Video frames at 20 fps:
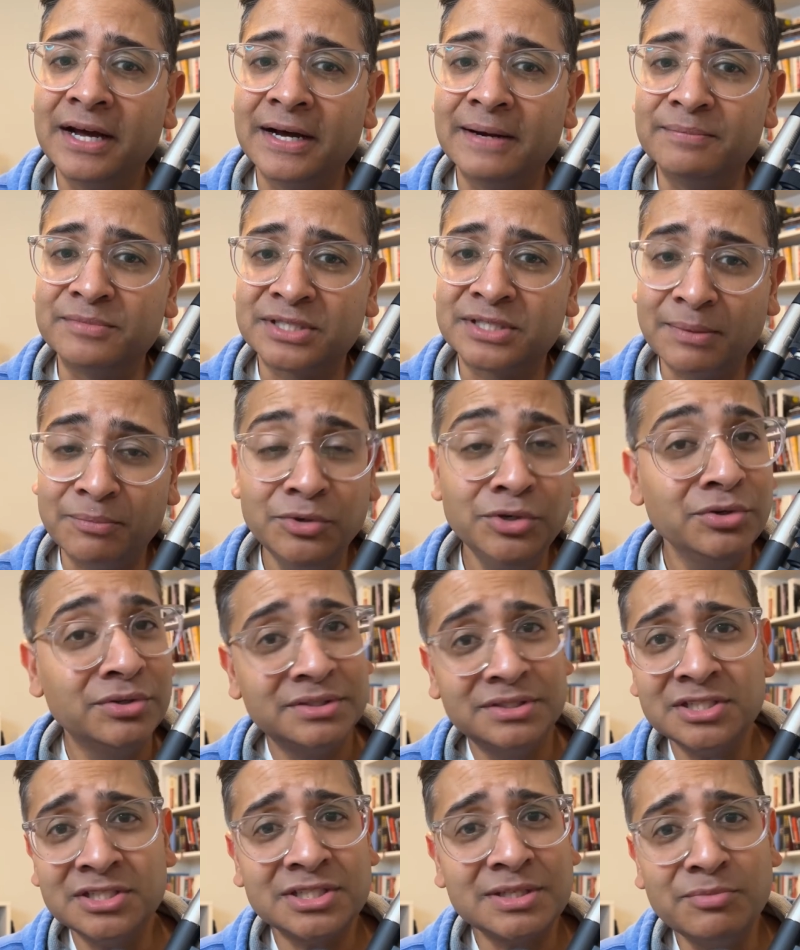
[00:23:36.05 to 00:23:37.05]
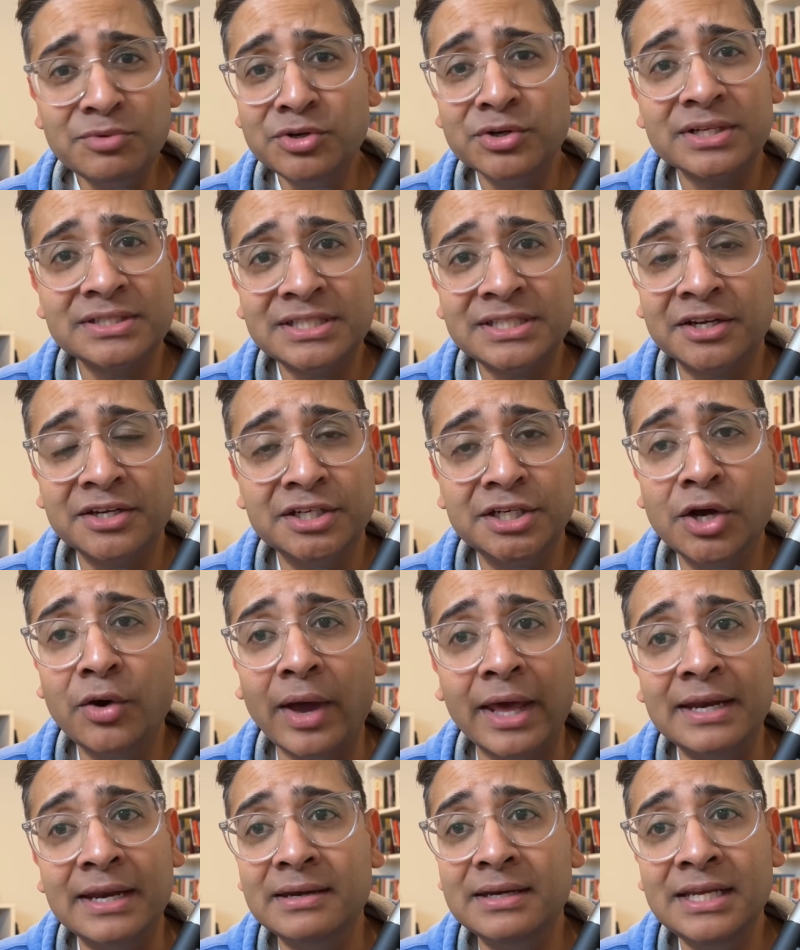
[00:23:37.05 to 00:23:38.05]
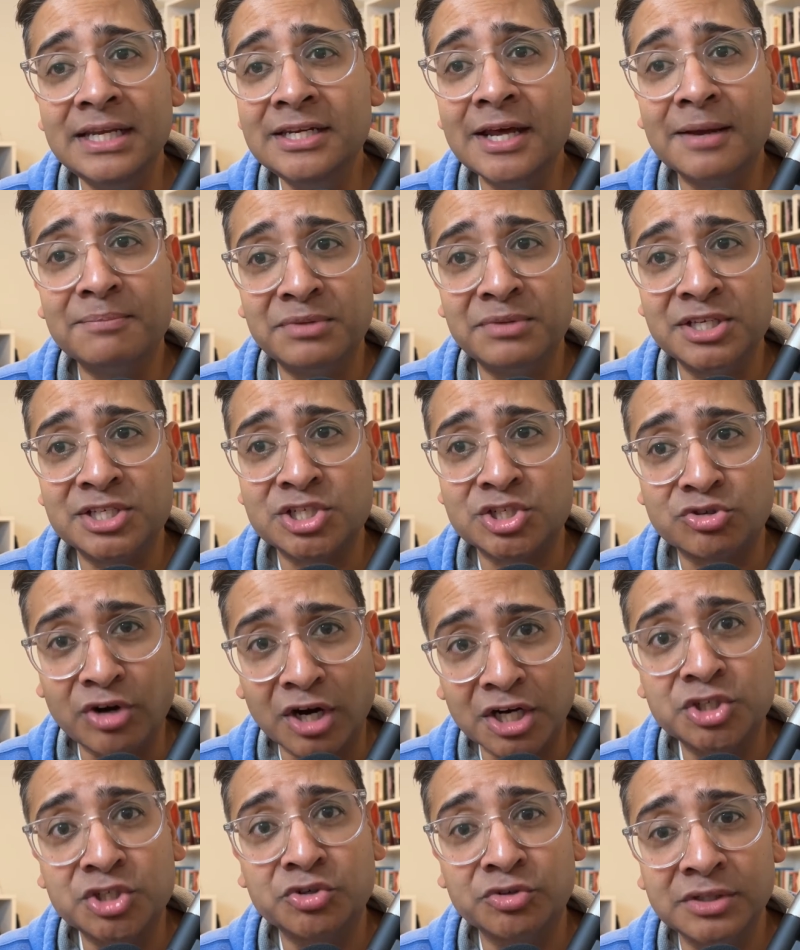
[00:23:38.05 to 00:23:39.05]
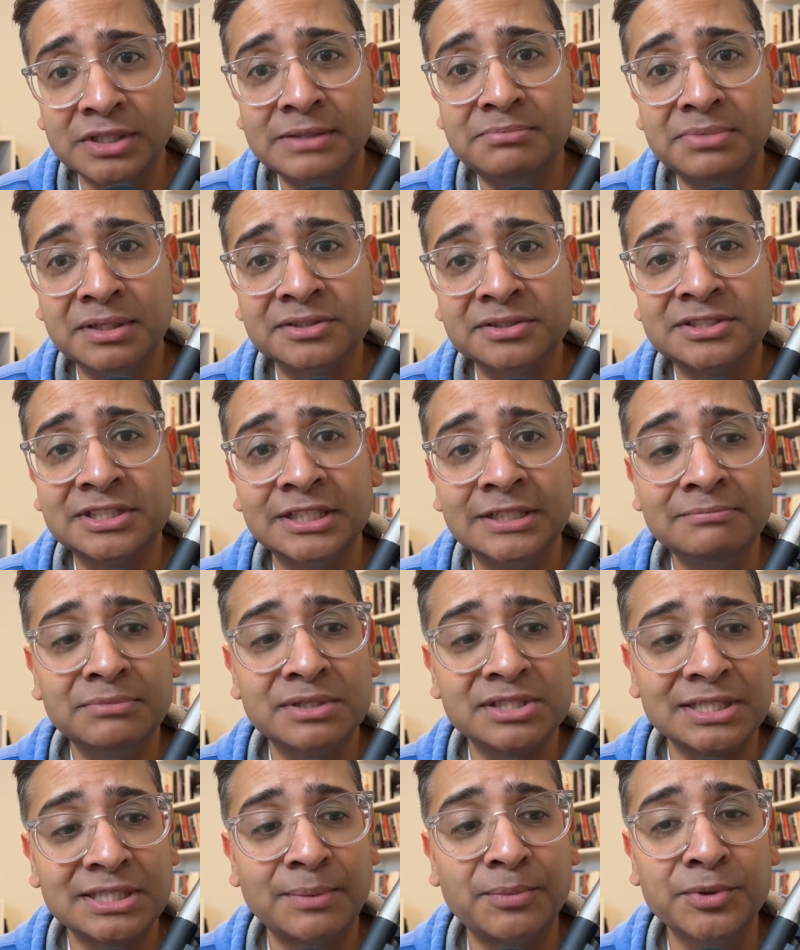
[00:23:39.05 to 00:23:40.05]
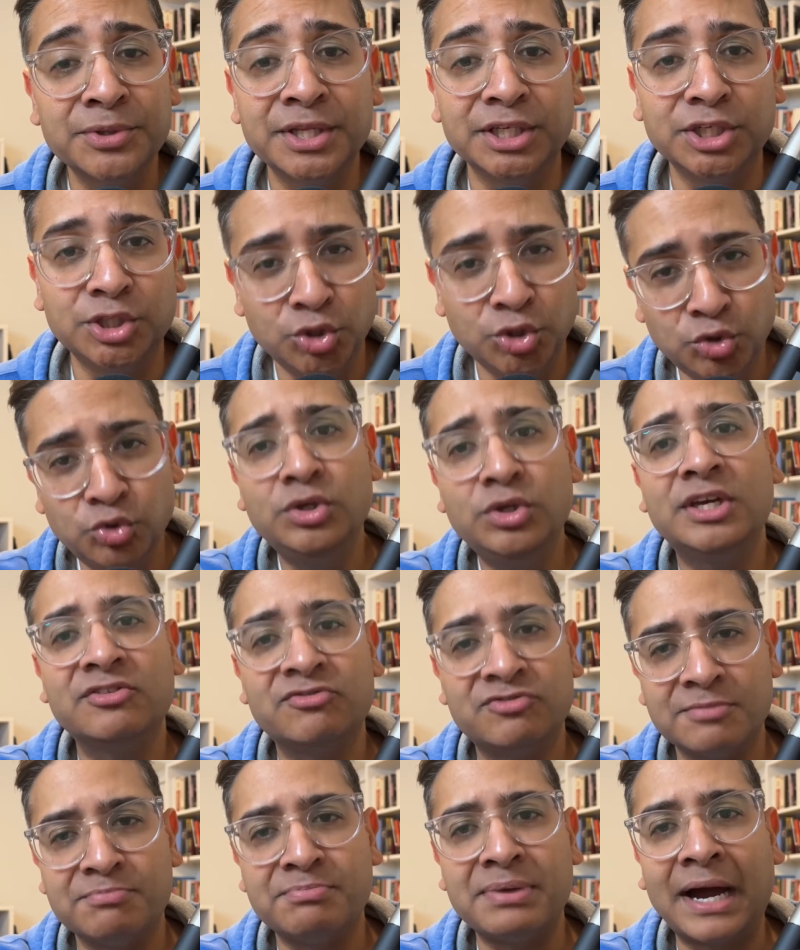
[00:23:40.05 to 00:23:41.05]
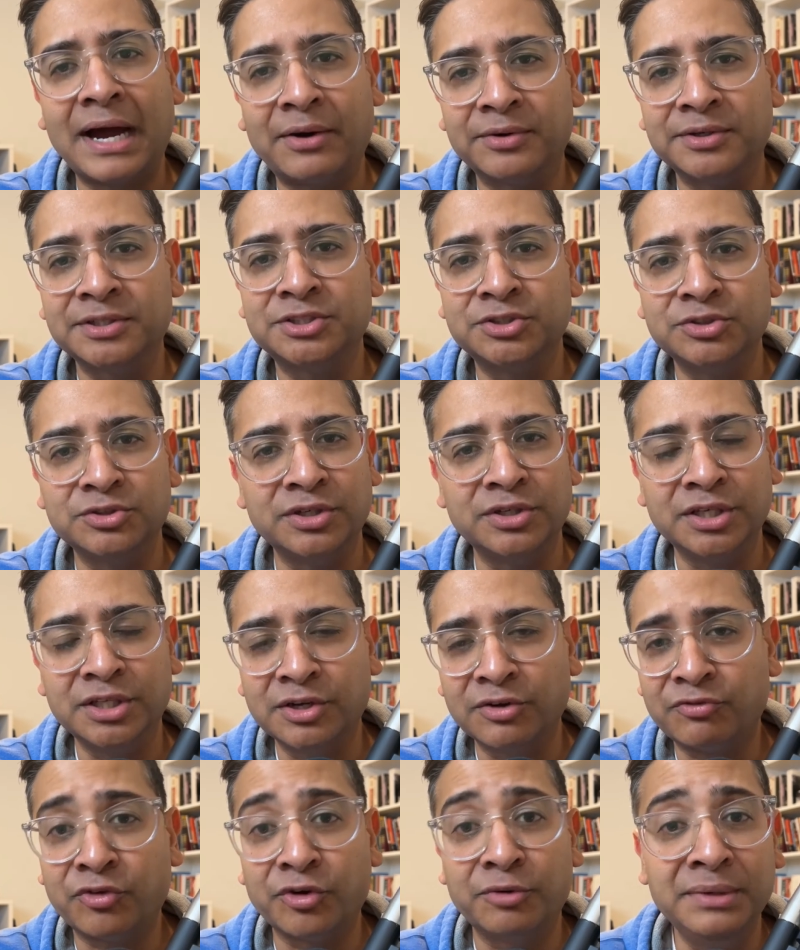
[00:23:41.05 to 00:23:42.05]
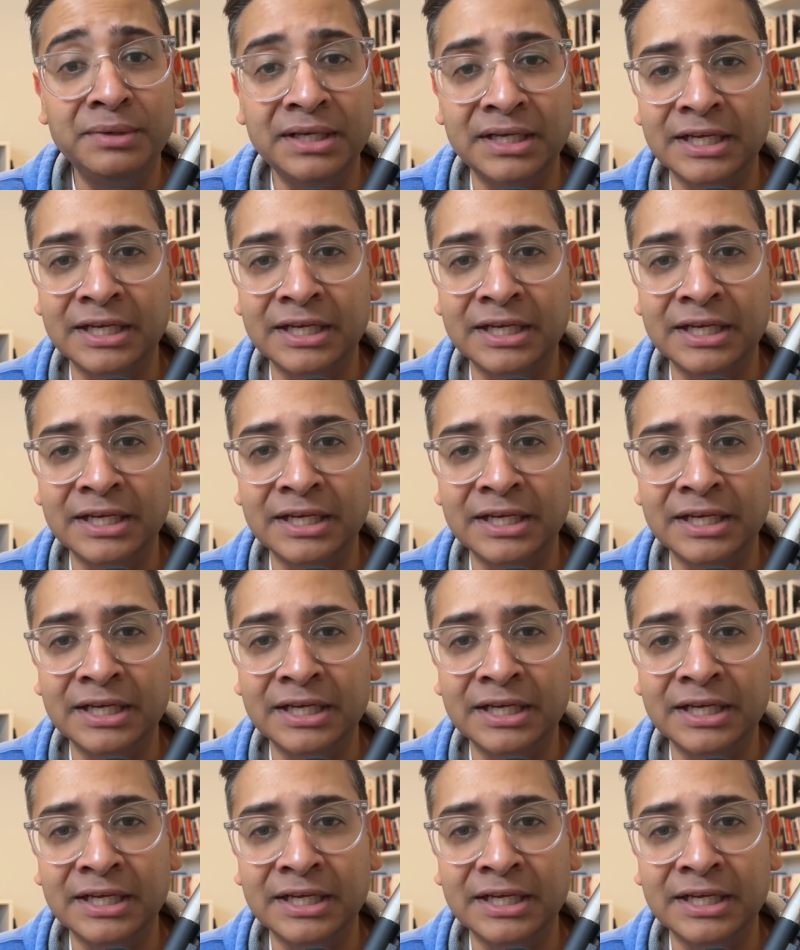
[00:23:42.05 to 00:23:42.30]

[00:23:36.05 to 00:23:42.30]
Someone who can tell you no, and it need not be structurally built in, but someone that you give the power to. For me,